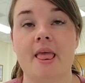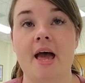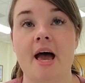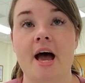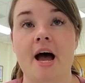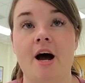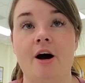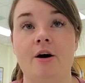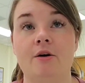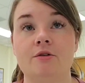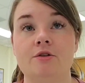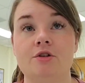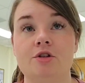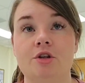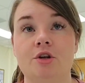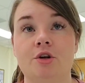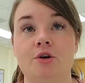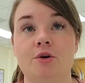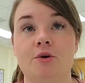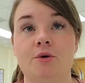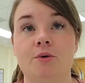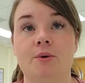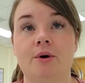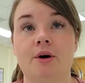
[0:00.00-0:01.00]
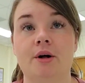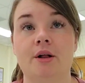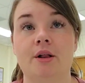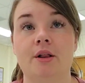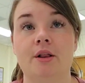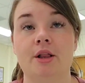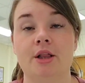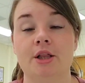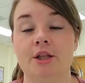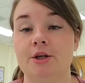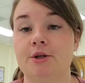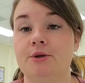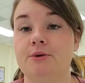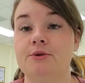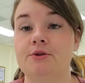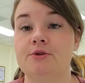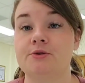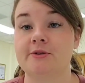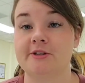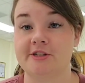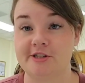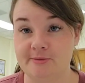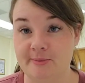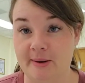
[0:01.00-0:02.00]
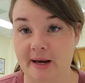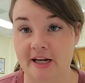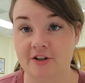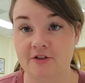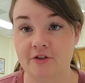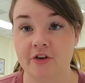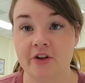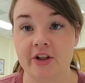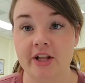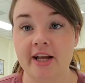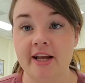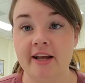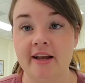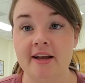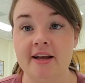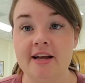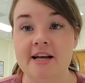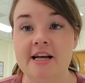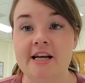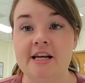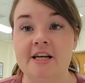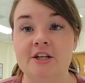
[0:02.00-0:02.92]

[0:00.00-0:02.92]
how to lose respectfully